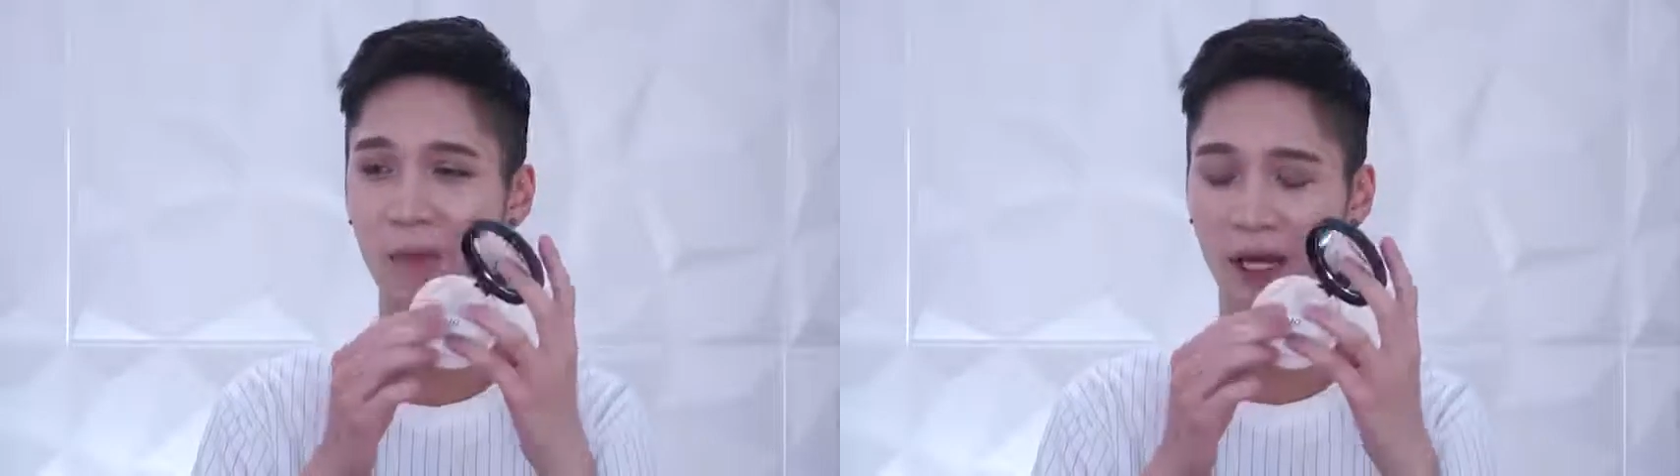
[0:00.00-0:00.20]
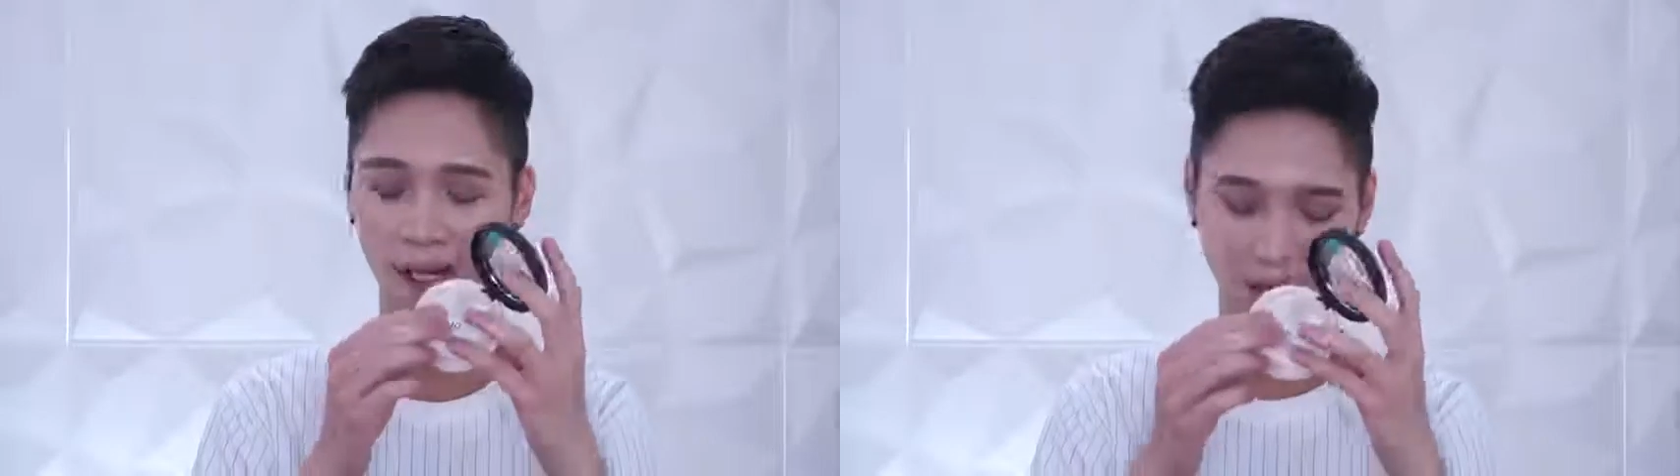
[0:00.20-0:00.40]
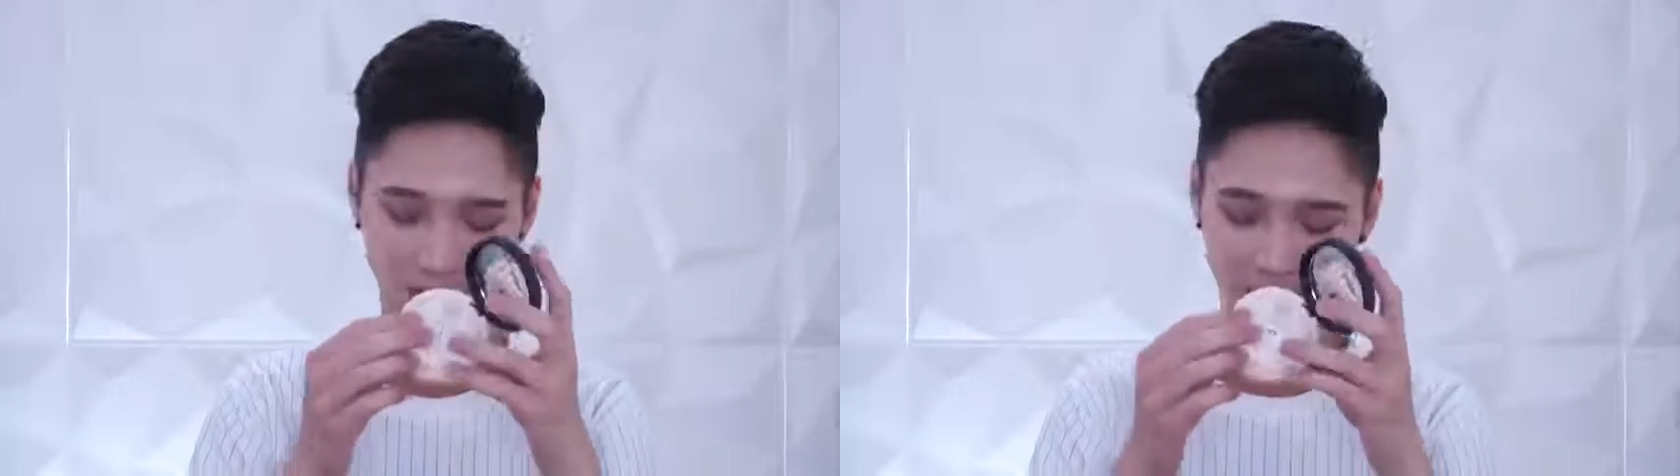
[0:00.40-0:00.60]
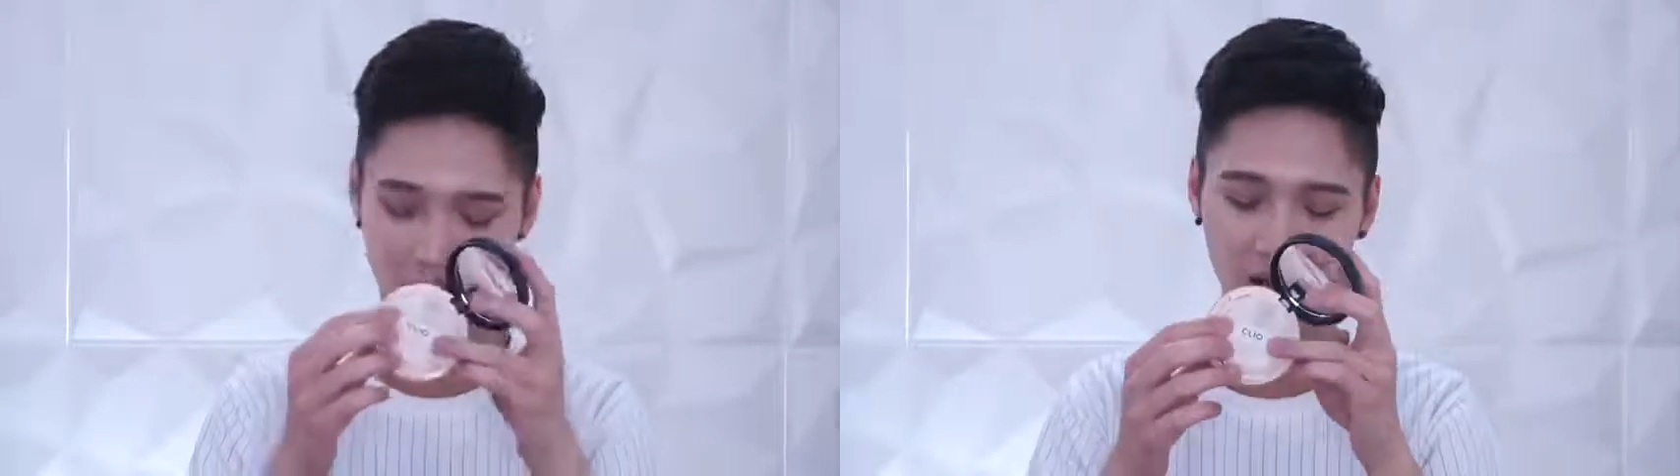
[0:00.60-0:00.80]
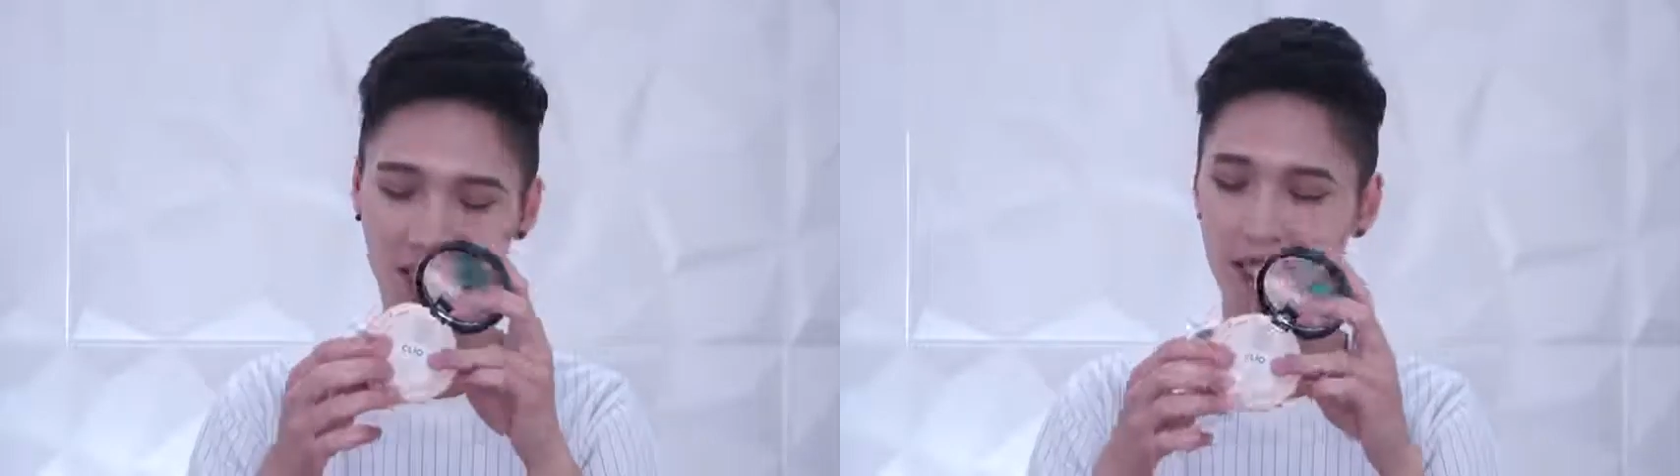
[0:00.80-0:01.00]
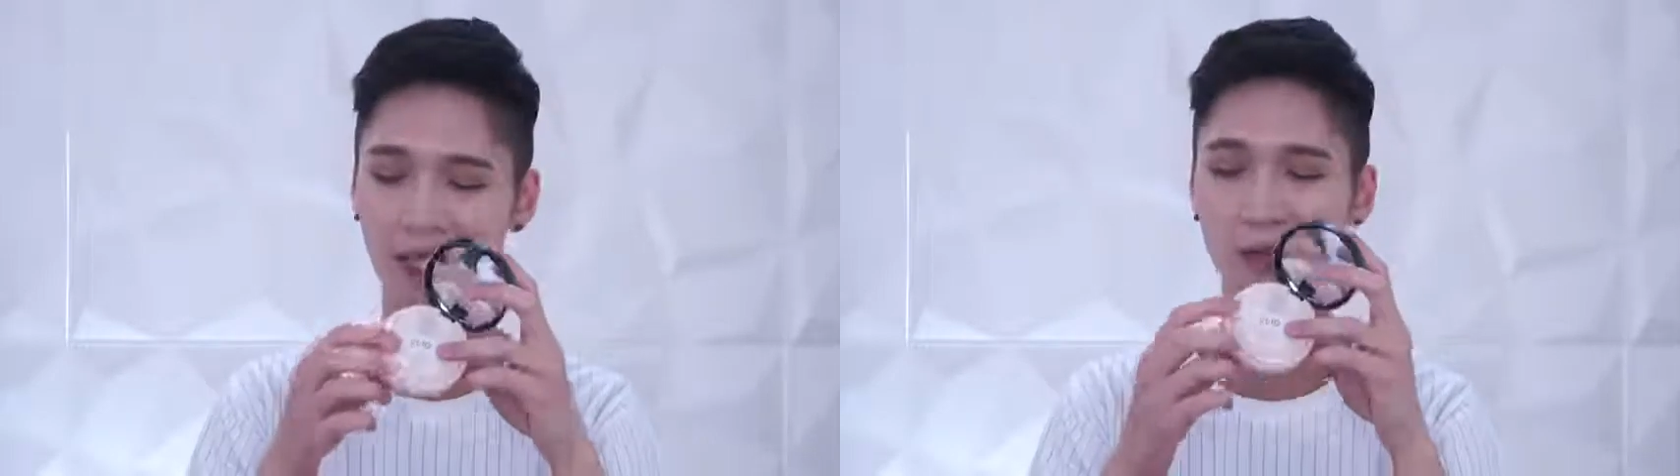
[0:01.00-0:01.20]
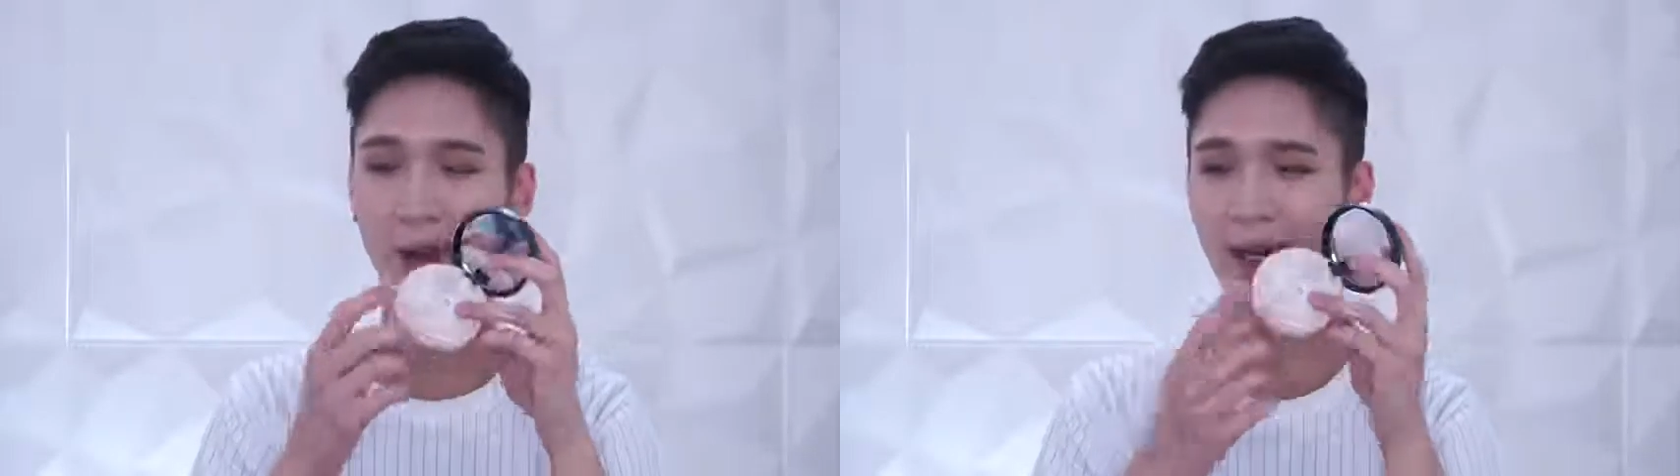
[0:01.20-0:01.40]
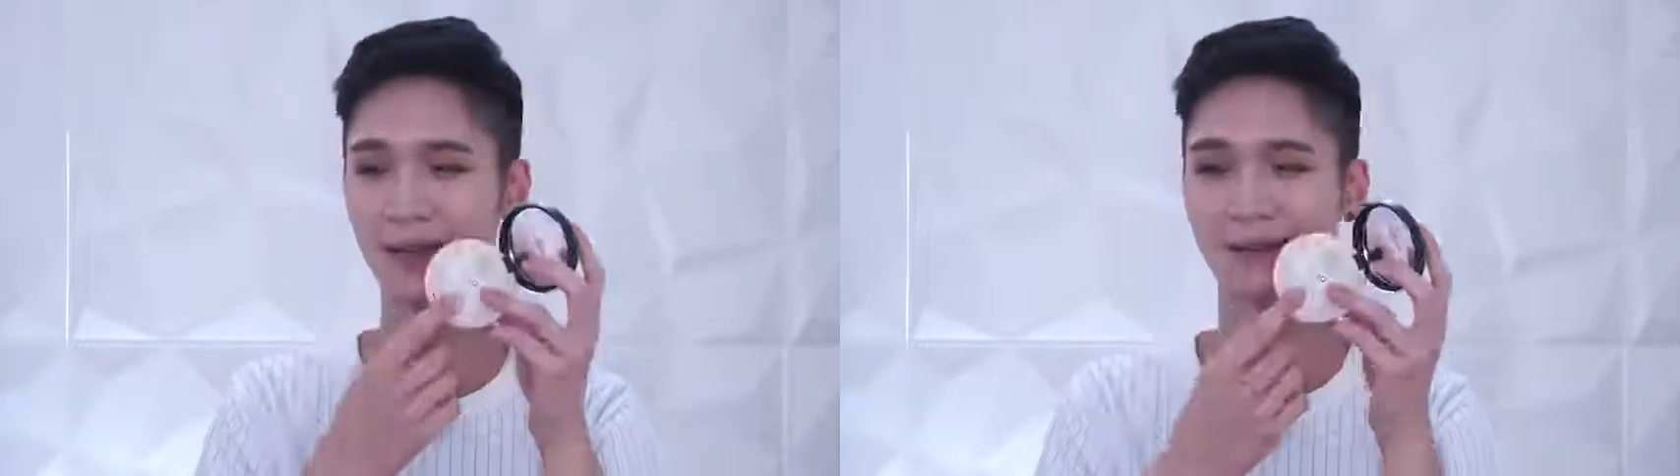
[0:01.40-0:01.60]
but honestly, you
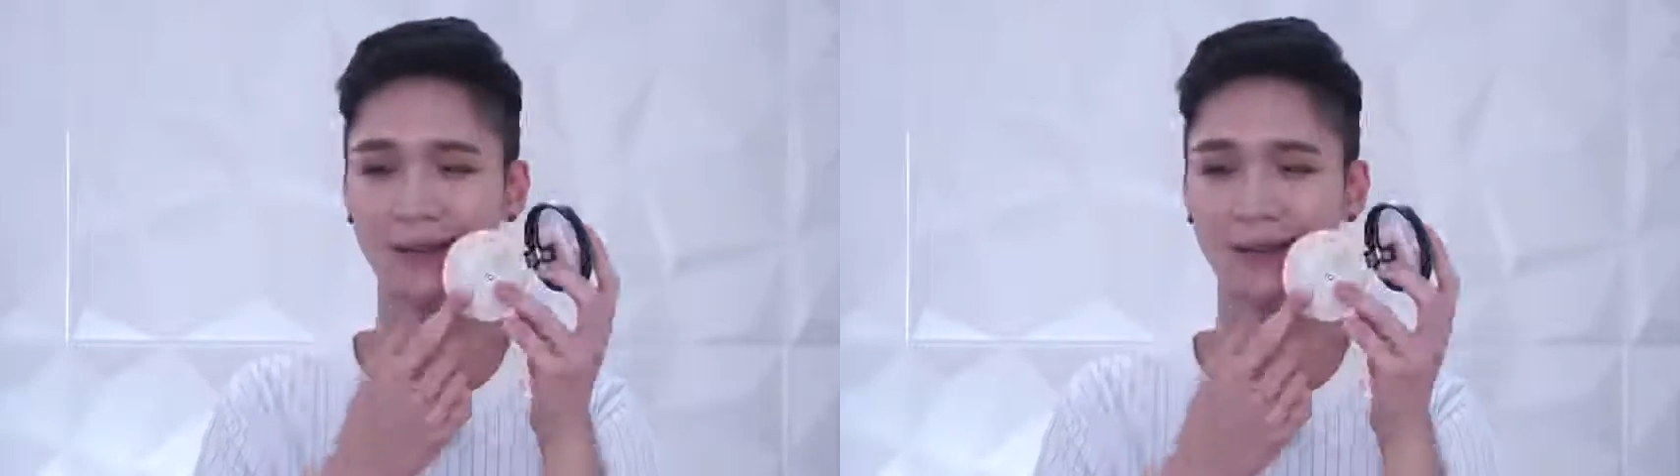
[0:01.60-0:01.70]
might,